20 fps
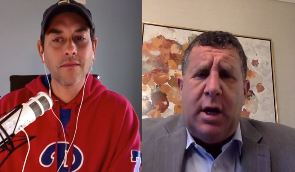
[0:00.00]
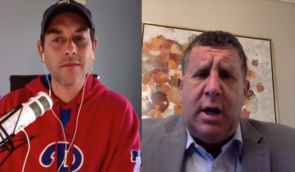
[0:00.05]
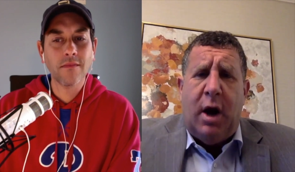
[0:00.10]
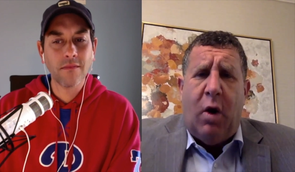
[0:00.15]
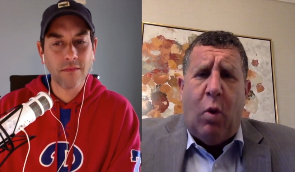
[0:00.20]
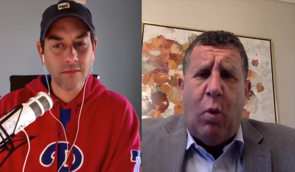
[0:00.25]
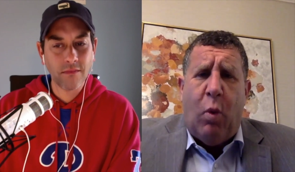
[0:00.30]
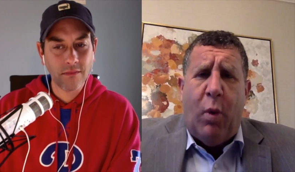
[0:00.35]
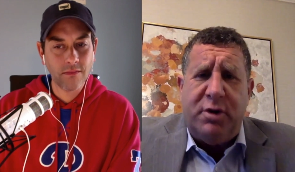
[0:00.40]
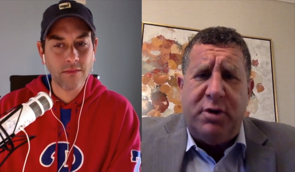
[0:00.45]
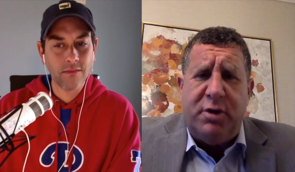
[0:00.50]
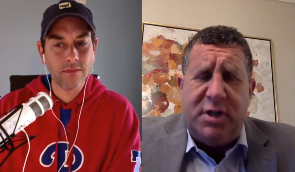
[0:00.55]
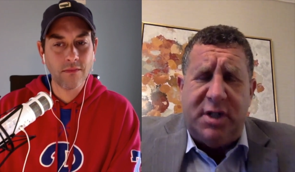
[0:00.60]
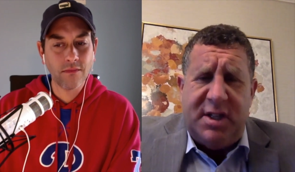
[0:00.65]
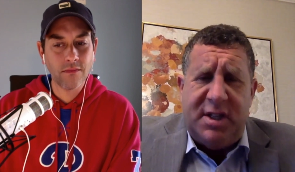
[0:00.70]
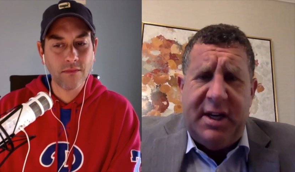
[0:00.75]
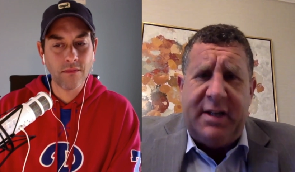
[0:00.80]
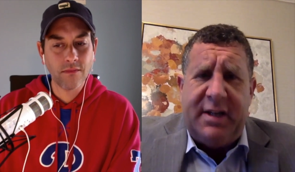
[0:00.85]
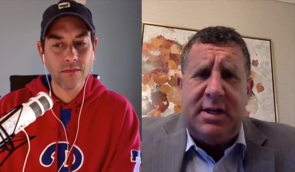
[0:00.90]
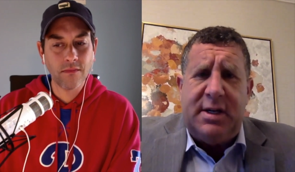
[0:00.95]
Speaker 1: you know, when you're
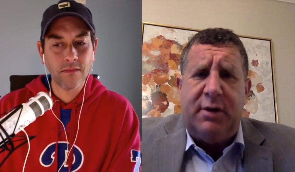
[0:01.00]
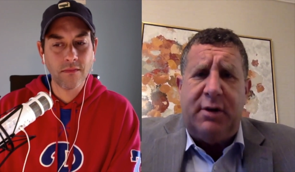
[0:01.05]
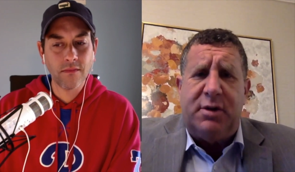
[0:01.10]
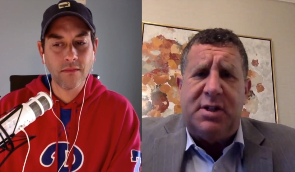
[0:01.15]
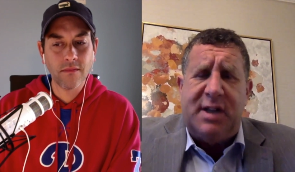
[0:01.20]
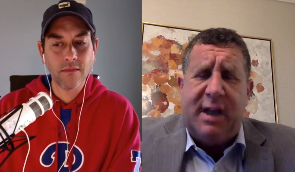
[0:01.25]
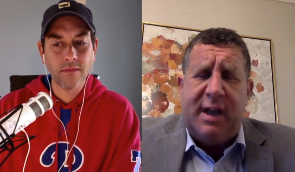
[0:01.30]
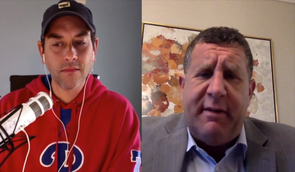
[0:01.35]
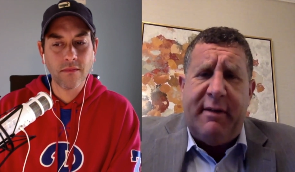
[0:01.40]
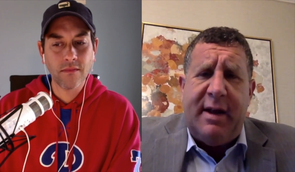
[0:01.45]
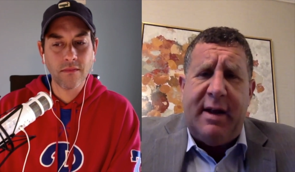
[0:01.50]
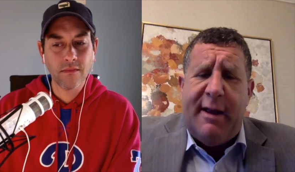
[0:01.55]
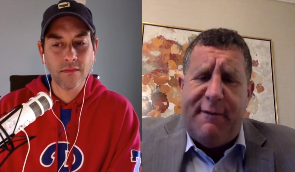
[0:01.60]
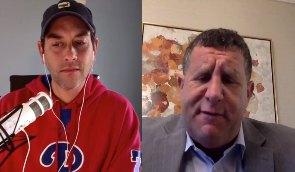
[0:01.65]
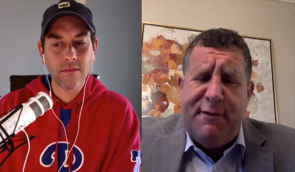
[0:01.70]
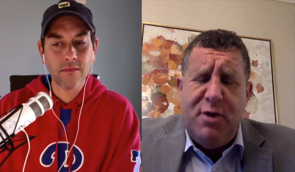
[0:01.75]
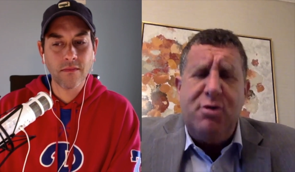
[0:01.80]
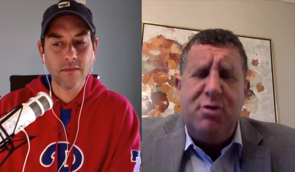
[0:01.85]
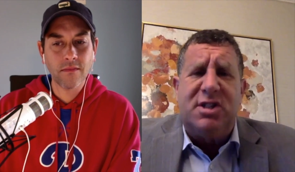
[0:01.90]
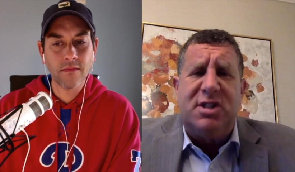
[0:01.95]
60 or 70,
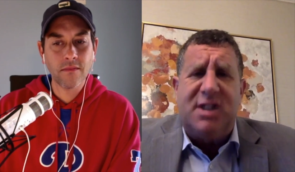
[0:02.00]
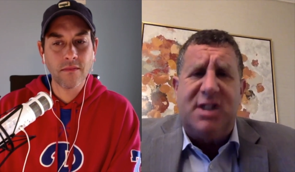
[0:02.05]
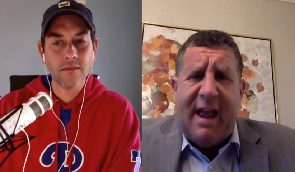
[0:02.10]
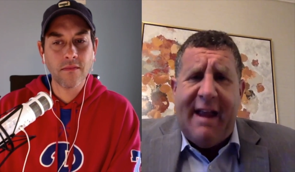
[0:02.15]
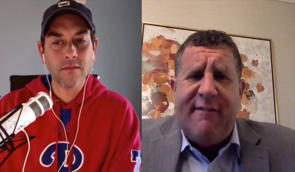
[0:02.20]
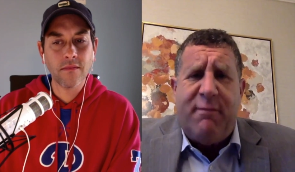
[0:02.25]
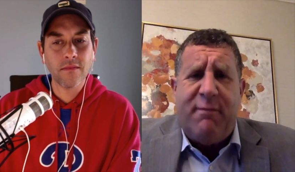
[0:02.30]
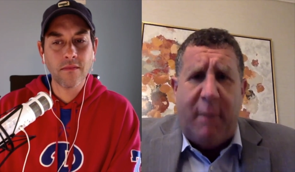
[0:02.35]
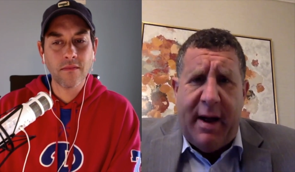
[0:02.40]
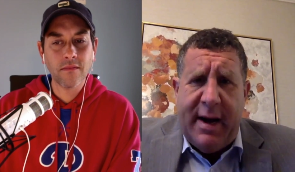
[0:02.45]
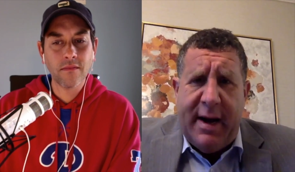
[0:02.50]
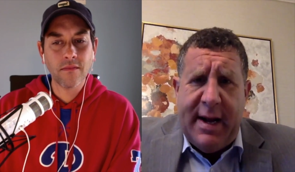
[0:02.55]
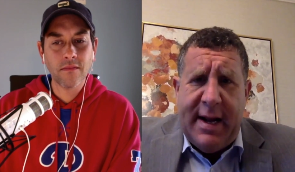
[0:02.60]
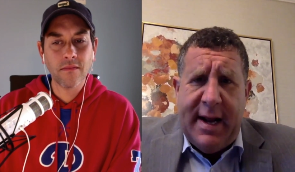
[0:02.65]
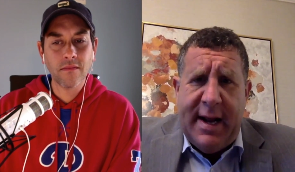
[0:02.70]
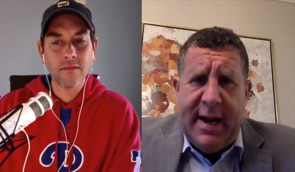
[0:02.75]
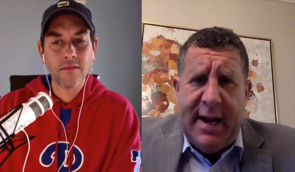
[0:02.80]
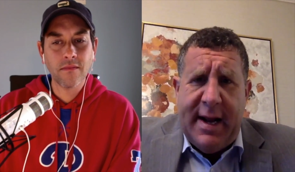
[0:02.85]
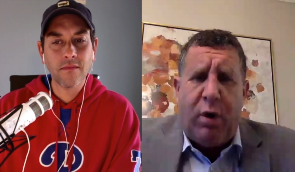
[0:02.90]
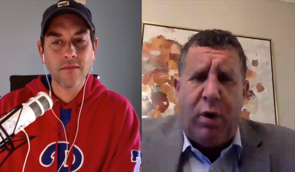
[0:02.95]
if you save
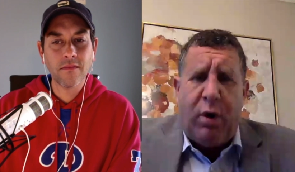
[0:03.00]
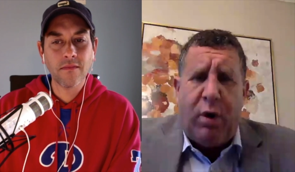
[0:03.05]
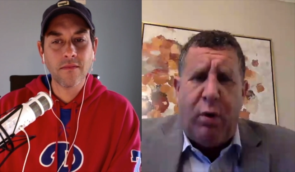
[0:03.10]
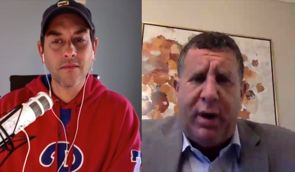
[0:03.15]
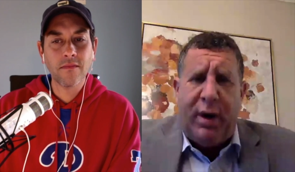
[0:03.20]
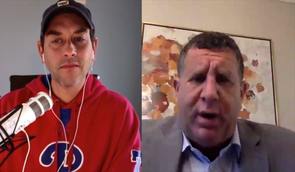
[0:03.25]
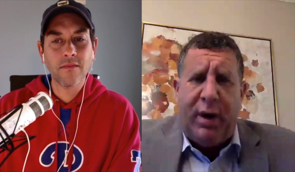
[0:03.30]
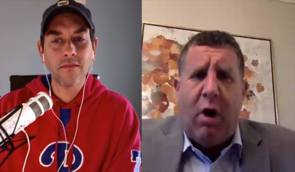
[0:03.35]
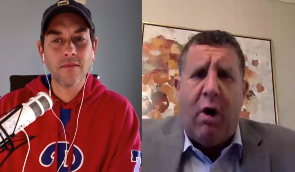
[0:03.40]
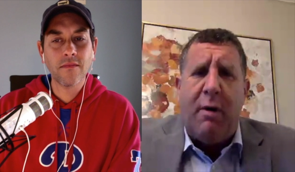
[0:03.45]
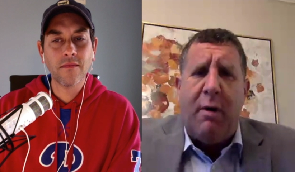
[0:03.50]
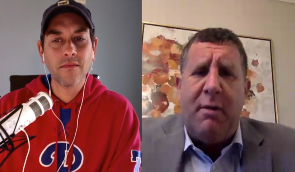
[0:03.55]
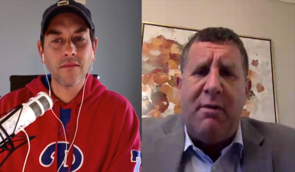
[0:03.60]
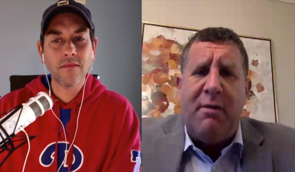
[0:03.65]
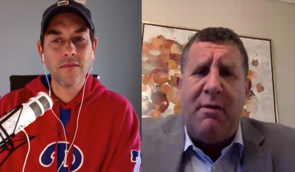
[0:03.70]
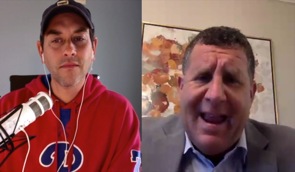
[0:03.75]
money and work really hard,